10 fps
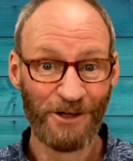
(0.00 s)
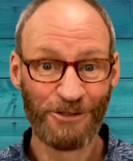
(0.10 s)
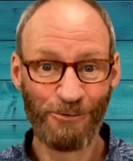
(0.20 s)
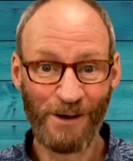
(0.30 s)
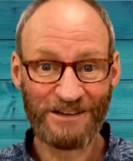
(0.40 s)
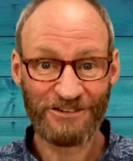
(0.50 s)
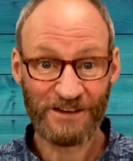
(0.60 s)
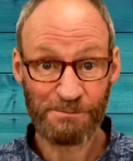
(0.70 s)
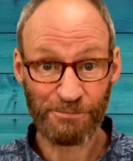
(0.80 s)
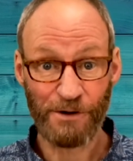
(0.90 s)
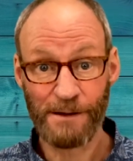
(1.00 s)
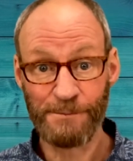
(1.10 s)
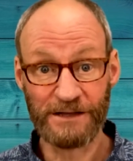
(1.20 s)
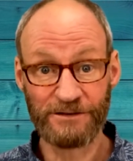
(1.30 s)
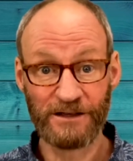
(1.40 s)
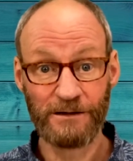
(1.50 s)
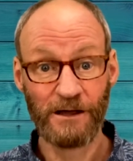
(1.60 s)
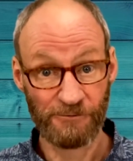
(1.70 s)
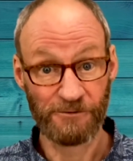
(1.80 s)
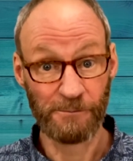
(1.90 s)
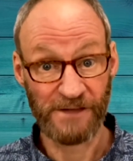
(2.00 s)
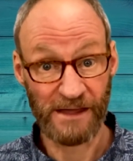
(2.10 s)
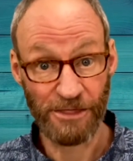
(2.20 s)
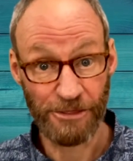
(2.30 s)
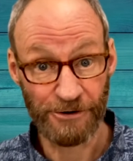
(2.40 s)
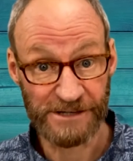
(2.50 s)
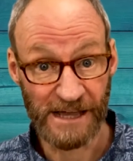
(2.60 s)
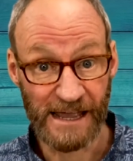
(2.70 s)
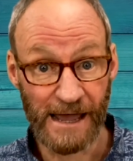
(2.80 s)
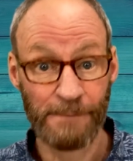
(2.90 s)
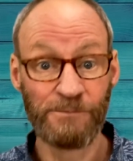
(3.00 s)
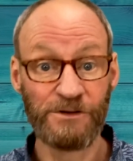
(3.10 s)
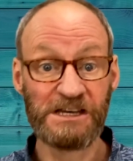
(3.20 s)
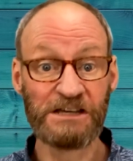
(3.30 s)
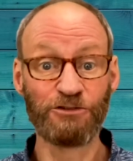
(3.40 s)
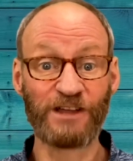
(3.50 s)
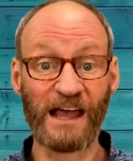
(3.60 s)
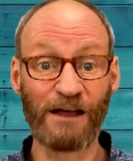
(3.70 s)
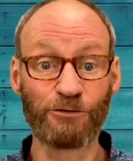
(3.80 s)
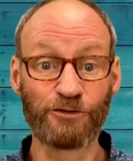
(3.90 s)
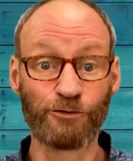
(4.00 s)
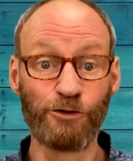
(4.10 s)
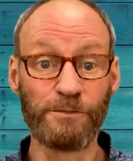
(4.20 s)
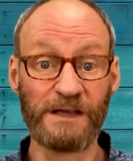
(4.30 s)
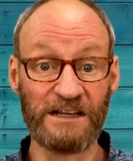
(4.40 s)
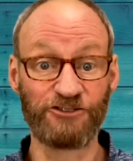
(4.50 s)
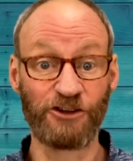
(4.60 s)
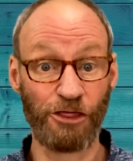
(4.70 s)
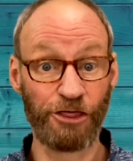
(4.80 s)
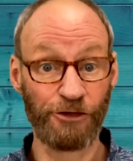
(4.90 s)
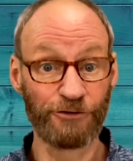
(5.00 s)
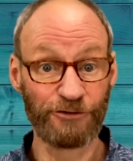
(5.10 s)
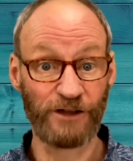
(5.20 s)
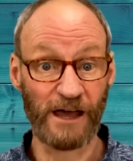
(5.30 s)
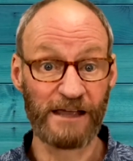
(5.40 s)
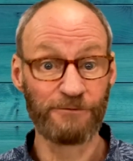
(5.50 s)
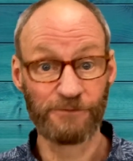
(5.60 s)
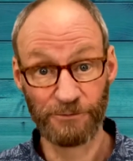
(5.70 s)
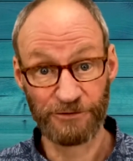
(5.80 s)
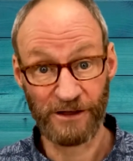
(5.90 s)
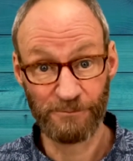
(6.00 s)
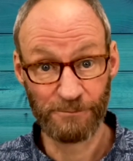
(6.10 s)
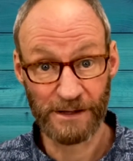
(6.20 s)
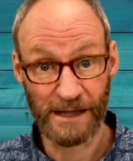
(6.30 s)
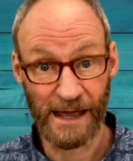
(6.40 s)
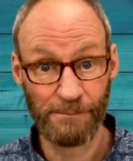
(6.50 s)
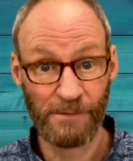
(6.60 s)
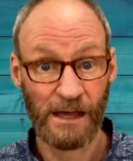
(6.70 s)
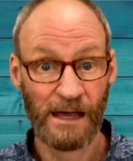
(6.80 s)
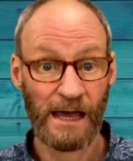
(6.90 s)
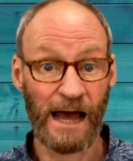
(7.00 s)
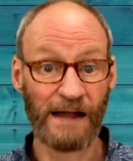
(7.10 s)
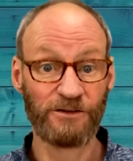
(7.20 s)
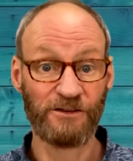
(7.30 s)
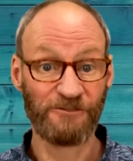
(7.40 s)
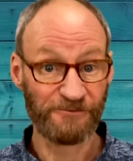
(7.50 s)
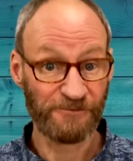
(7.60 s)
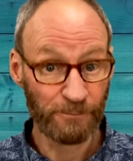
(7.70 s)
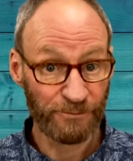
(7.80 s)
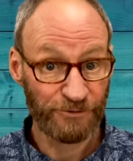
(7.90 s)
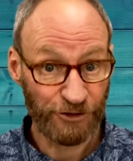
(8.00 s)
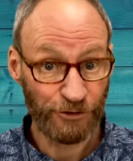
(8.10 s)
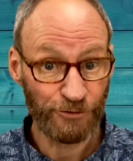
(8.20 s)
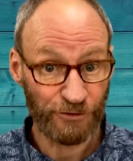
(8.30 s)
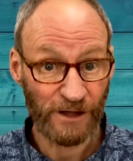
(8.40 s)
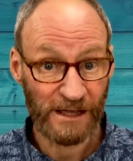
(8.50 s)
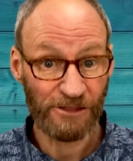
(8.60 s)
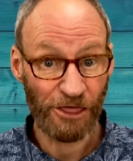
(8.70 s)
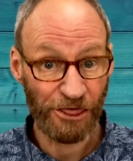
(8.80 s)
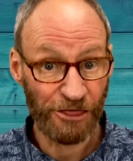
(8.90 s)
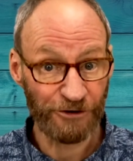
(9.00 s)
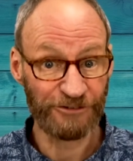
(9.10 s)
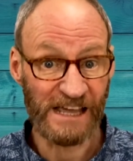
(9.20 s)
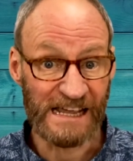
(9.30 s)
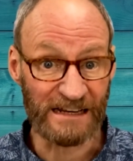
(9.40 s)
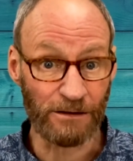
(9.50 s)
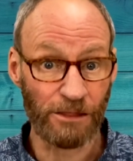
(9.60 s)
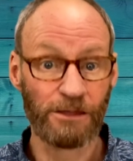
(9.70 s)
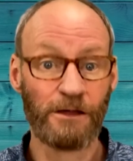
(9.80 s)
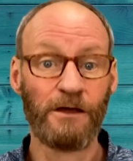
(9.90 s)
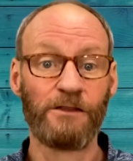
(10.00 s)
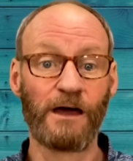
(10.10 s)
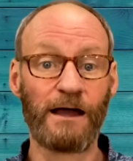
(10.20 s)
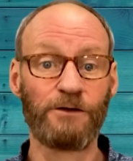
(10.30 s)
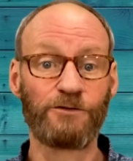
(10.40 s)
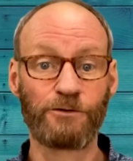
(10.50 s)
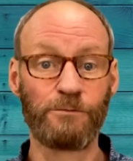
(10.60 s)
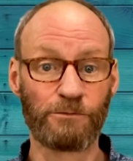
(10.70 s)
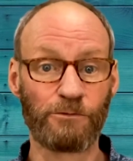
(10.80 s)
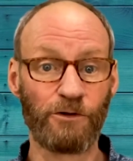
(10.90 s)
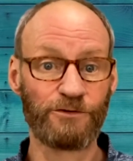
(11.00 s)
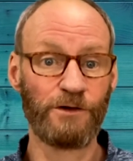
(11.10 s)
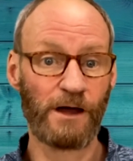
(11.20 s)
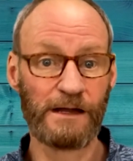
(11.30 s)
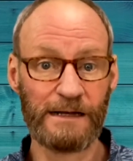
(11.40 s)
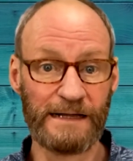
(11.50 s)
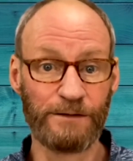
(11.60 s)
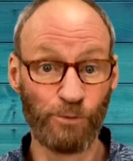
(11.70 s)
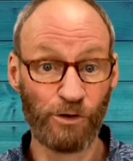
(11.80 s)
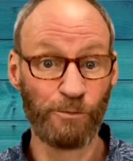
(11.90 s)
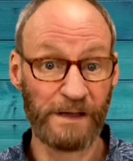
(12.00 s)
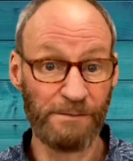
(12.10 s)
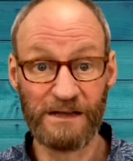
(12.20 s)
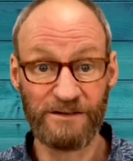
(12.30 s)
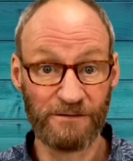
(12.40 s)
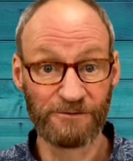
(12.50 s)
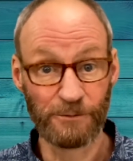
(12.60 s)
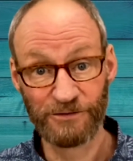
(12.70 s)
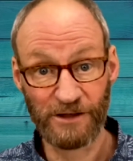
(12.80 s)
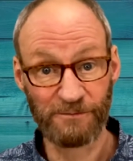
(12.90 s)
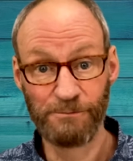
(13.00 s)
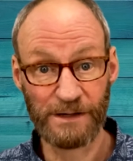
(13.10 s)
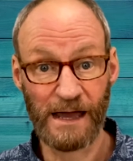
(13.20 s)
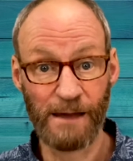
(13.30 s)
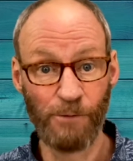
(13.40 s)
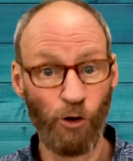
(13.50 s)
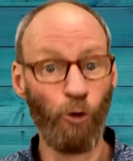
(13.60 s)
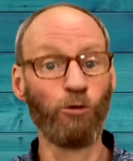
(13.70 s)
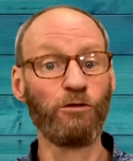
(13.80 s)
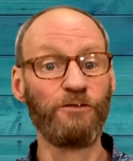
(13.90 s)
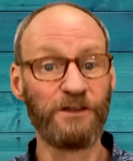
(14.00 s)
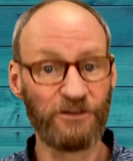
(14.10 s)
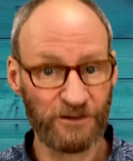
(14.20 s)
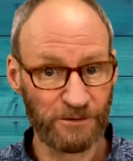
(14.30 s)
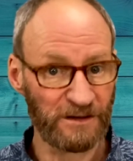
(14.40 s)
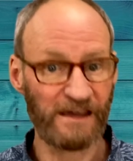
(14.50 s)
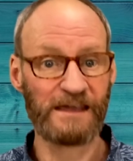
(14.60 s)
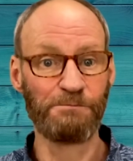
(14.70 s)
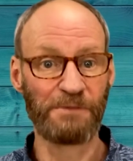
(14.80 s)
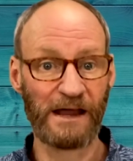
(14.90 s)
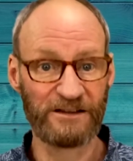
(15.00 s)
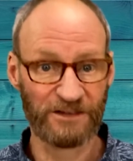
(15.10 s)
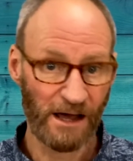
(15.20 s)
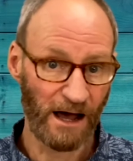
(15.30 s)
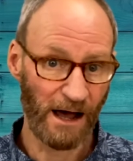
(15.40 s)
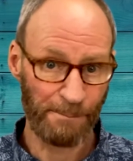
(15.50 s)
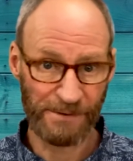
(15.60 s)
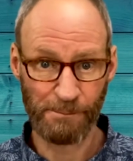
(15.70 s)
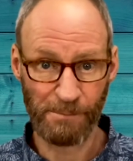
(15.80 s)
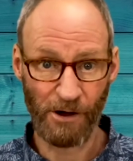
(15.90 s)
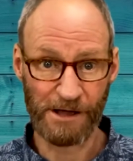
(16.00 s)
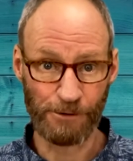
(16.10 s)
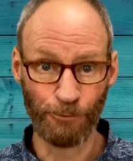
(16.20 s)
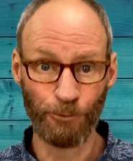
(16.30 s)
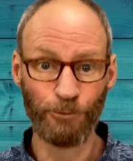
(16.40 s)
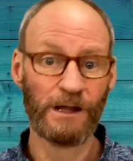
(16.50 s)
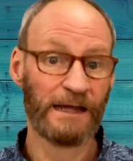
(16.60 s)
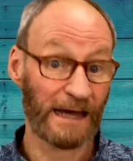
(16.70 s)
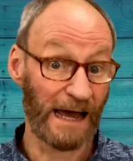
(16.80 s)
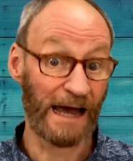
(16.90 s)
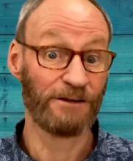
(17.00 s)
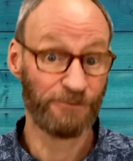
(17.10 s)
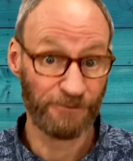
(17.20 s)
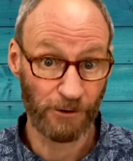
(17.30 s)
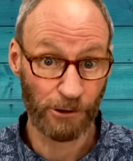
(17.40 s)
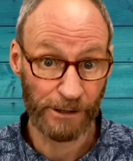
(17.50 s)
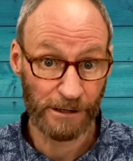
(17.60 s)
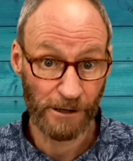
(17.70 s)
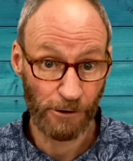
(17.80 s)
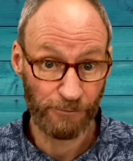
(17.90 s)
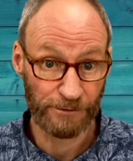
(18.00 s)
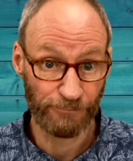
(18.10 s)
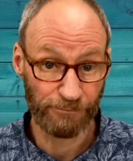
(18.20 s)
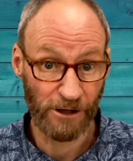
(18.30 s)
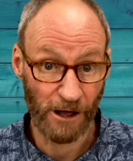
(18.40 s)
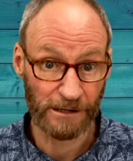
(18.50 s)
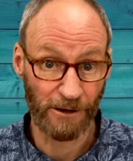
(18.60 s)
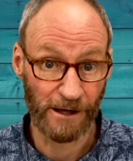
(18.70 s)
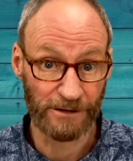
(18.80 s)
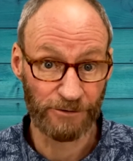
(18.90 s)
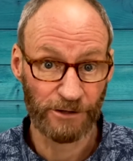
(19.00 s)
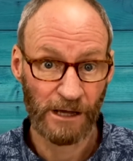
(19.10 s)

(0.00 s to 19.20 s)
The Wednesday prayer meeting from 10:30 a.m, Neil's house group each Thursday from 7 p.m, and from Tuesday the 13th, the house group that Ros and I lead will be meeting from 7 p.m. All of this is taking place up in the Pine Hall and following COVID guidelines.